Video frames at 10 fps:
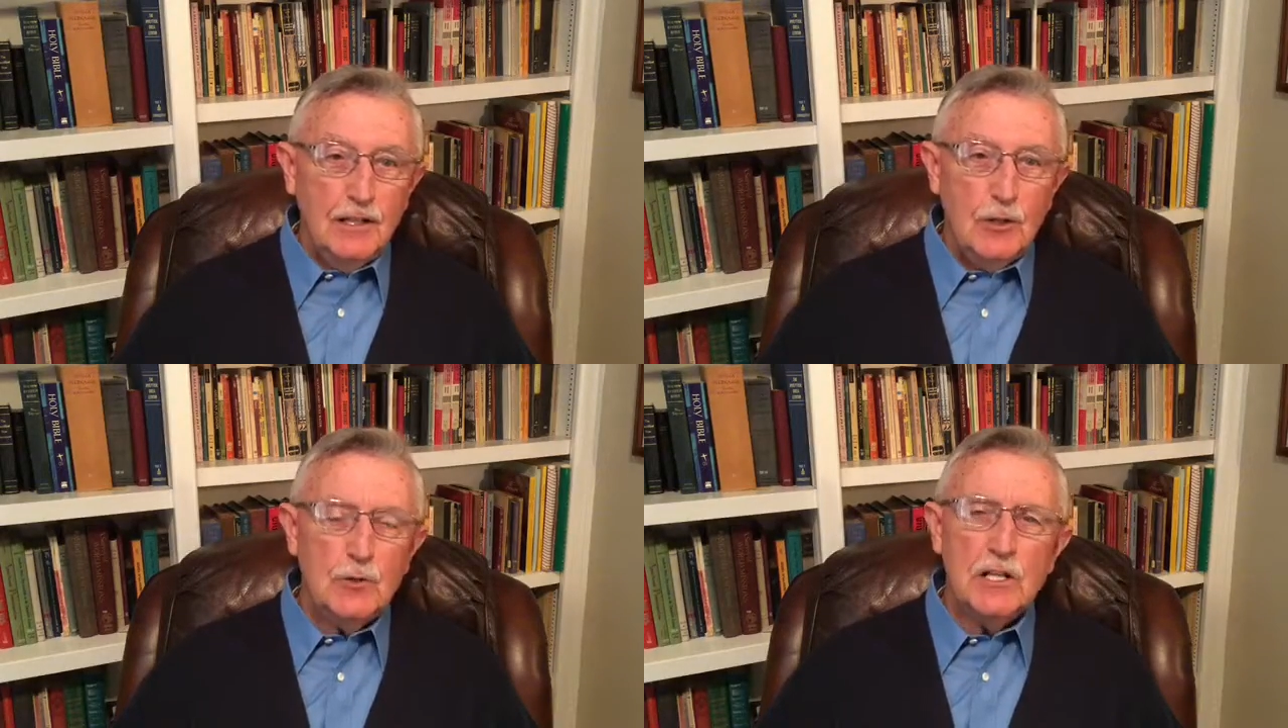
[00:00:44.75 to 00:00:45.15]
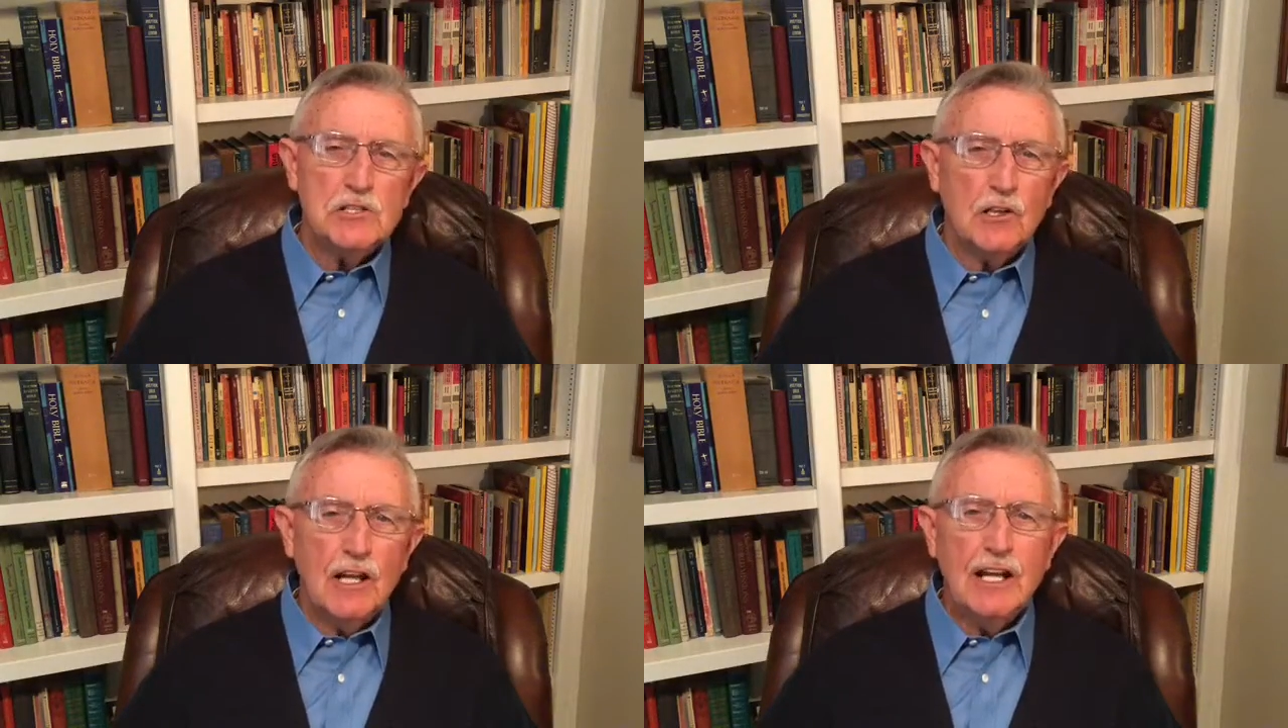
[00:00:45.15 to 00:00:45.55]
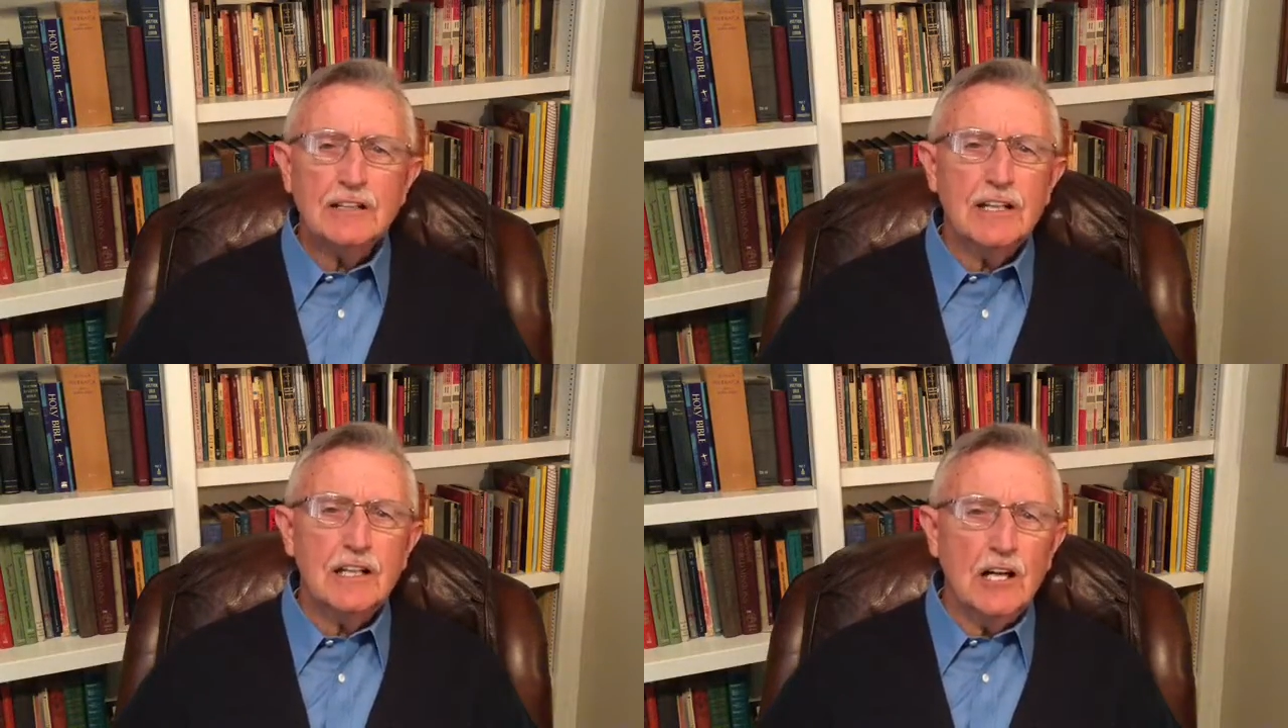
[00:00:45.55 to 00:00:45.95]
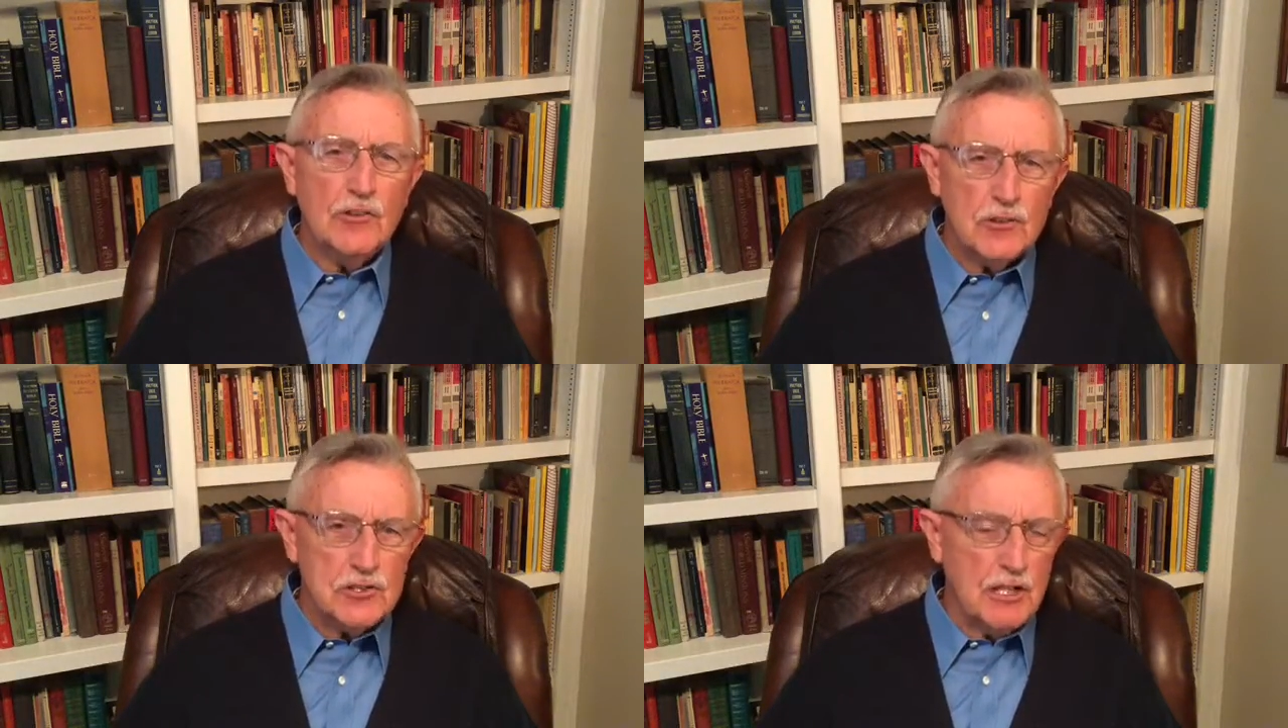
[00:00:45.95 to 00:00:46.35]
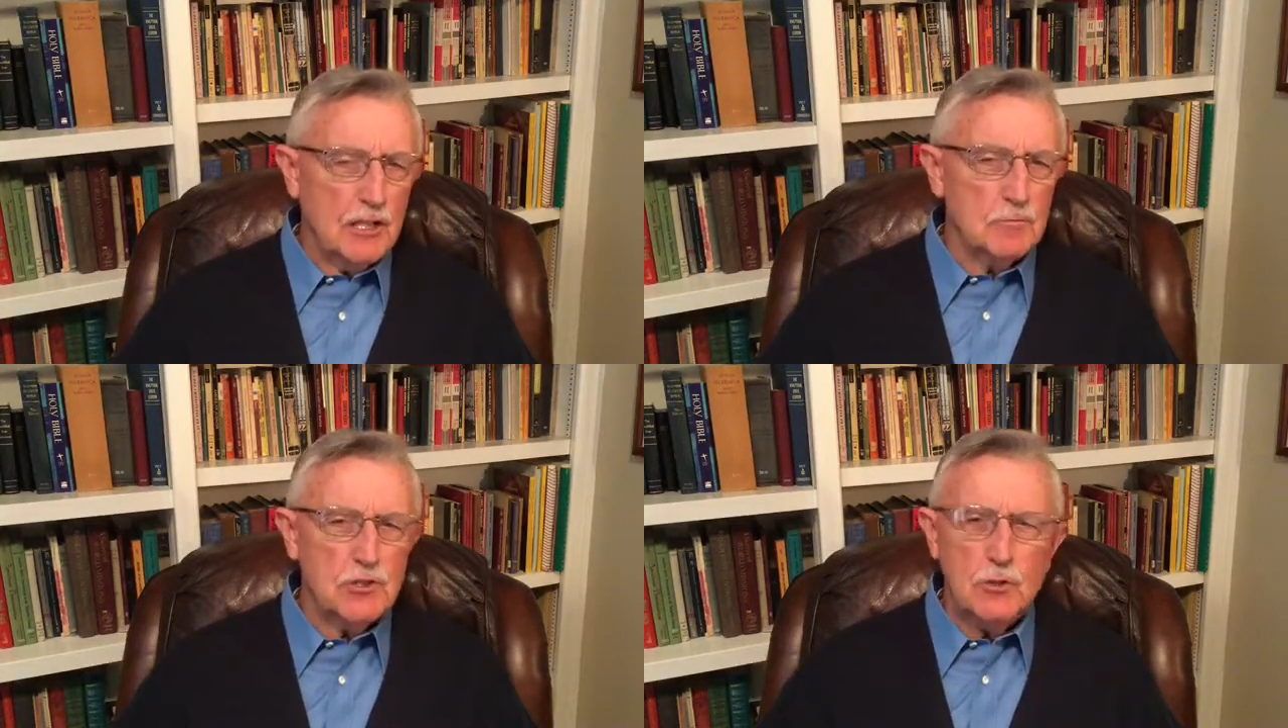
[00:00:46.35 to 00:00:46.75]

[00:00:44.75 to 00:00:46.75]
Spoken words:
Who doesn't like the other Psalms?